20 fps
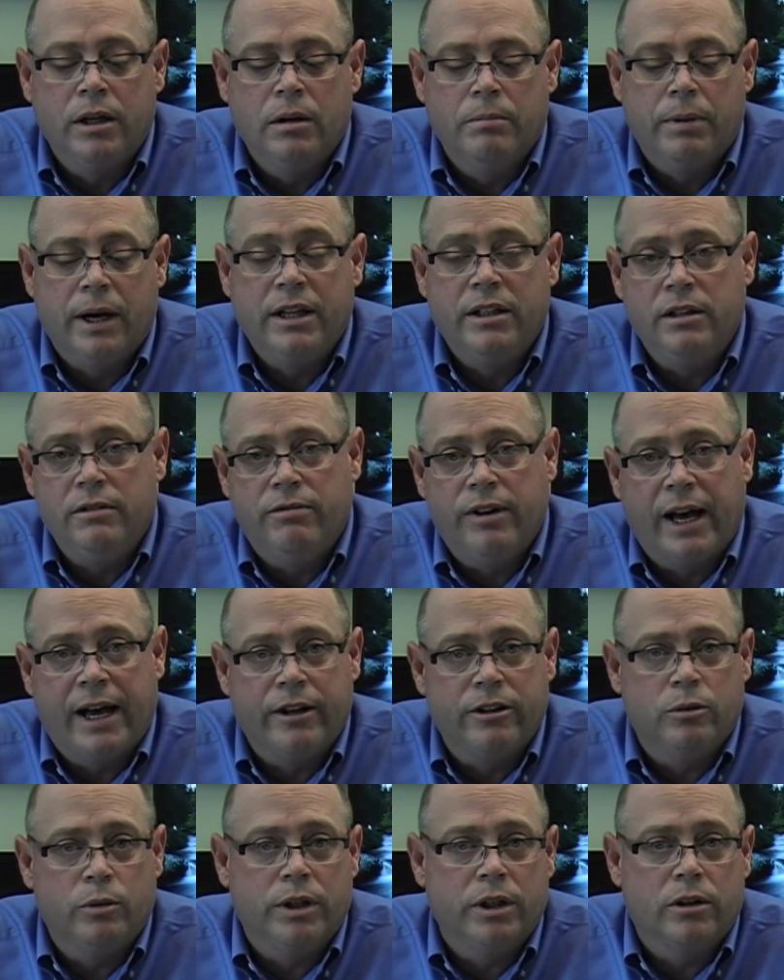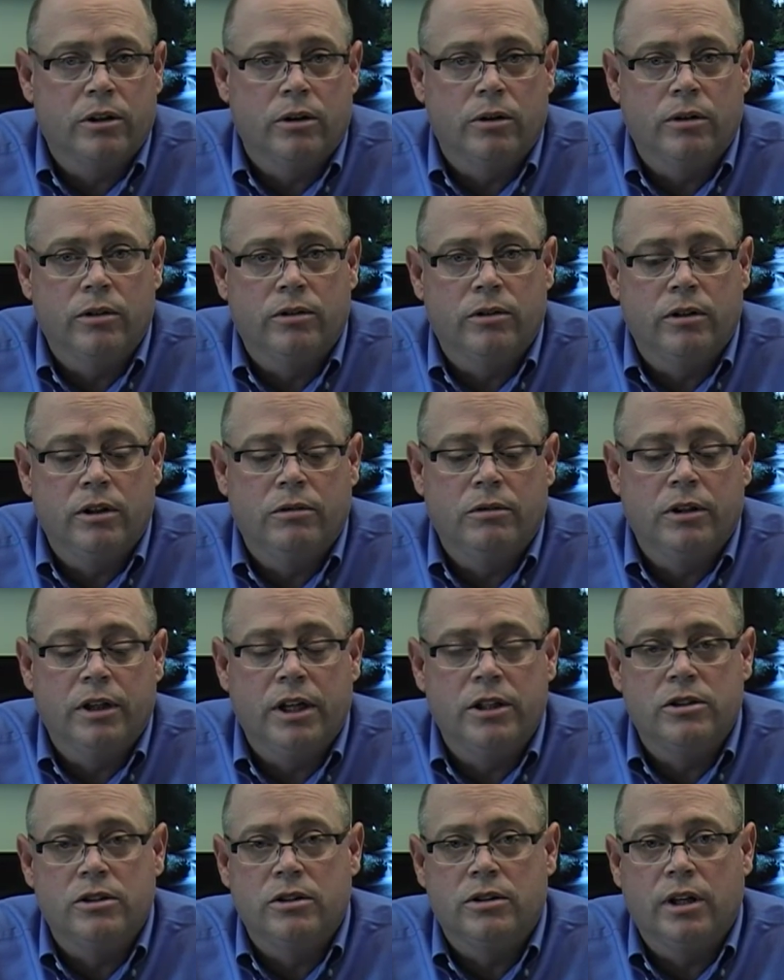by devaluing currency in
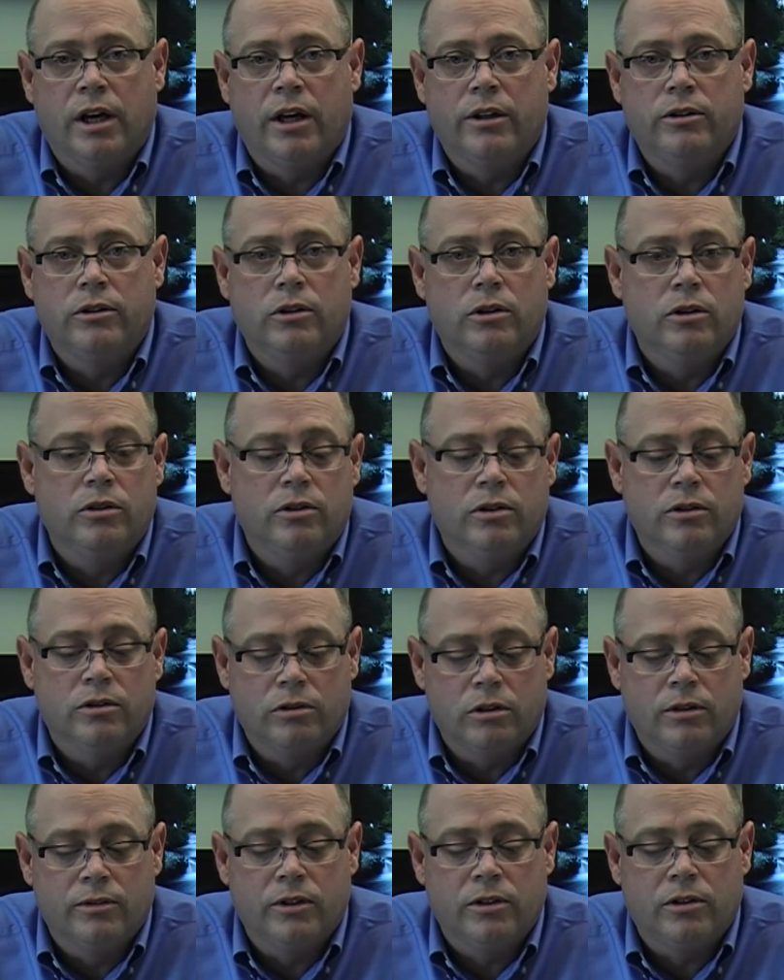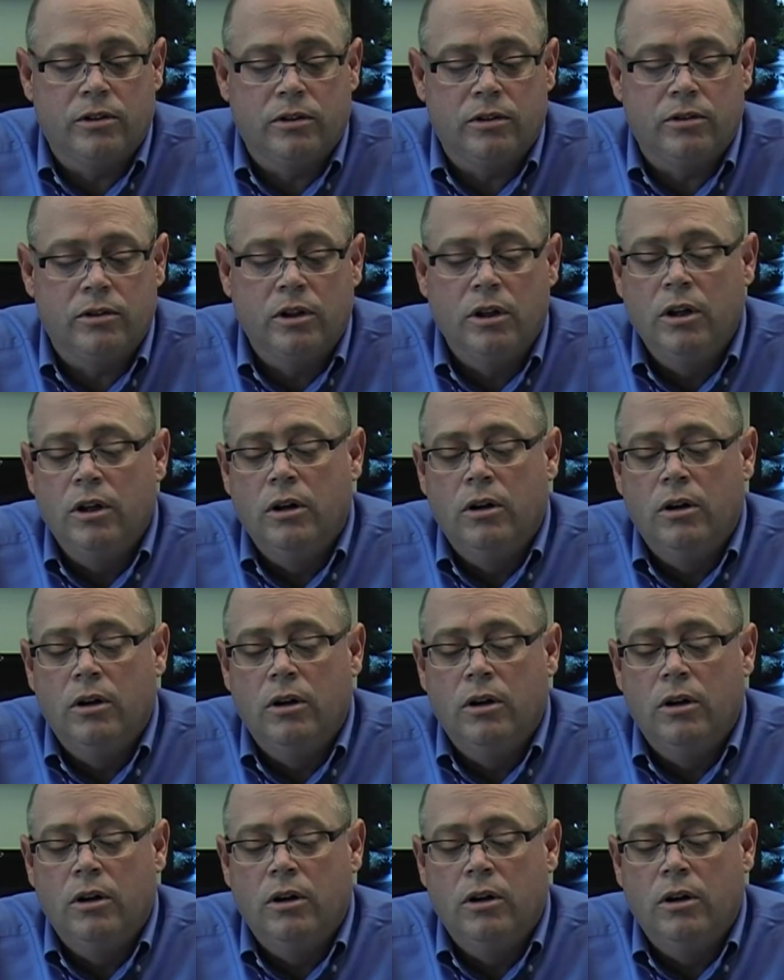relation to other goods and services,